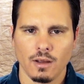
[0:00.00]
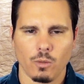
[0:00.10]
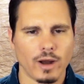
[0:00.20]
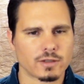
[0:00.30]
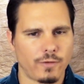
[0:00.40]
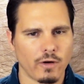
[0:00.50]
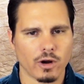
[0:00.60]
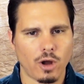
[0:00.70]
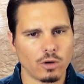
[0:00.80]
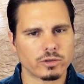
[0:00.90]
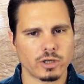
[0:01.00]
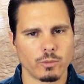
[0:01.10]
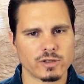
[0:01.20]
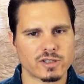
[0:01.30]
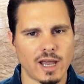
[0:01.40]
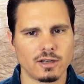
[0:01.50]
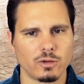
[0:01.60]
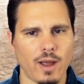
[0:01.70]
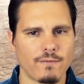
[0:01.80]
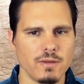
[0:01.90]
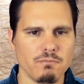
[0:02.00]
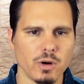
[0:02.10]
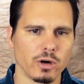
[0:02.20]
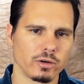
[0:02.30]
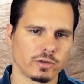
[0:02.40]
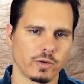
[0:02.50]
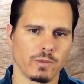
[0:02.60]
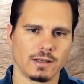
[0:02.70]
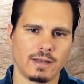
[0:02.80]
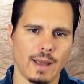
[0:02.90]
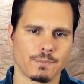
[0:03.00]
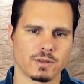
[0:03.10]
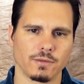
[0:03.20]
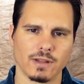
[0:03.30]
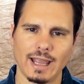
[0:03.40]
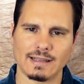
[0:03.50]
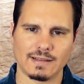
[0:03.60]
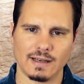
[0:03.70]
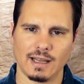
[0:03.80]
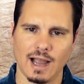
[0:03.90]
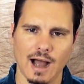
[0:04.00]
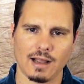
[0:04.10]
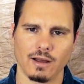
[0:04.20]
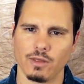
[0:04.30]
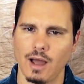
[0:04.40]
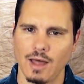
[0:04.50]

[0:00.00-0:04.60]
Whereas Viracocha was said to have emerged from the depths of Lake Titicaca